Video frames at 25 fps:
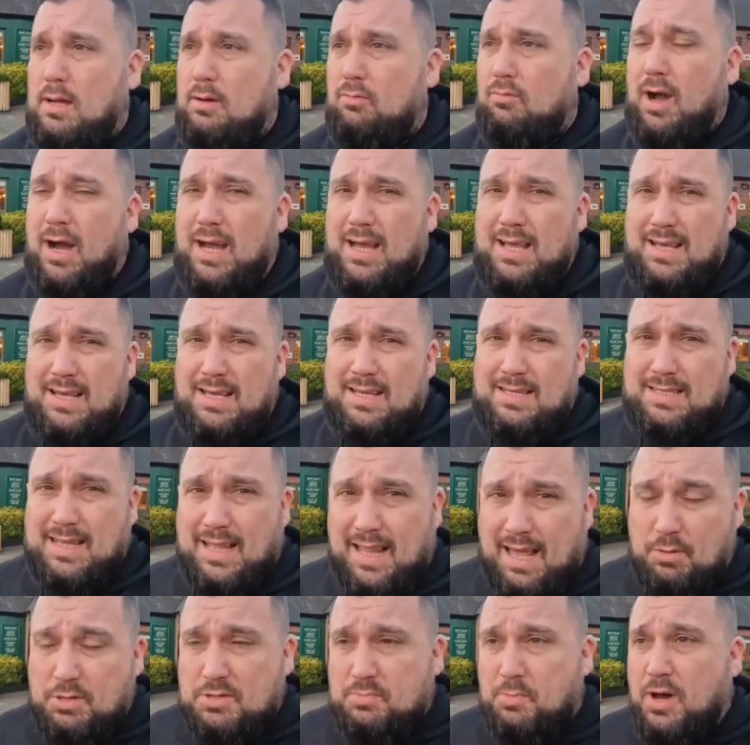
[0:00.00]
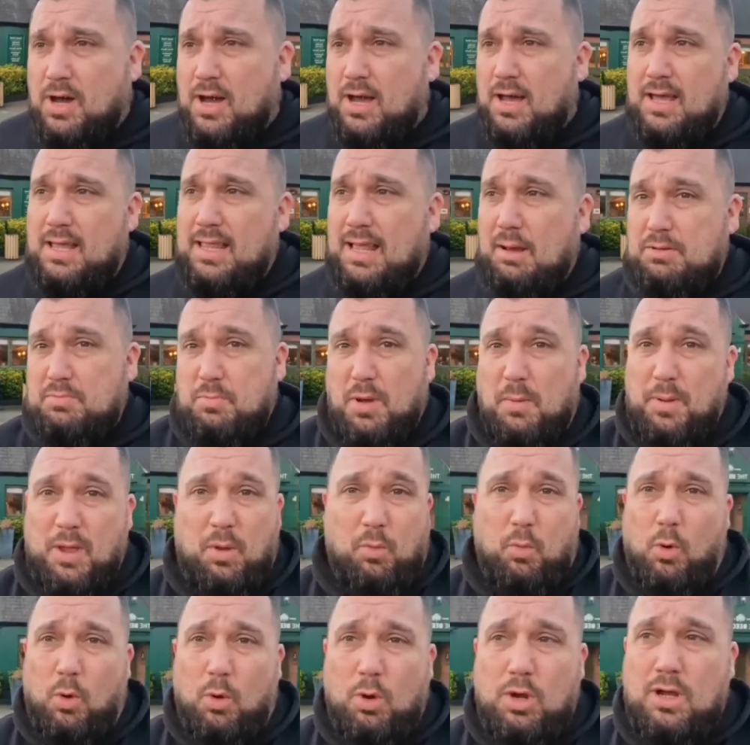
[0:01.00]
Right, so that was my
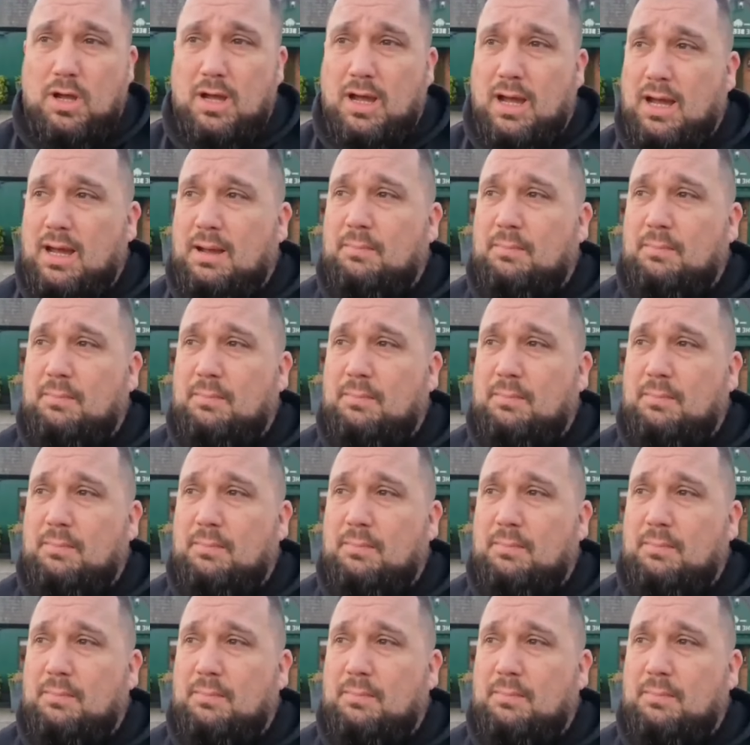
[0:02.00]
big walk.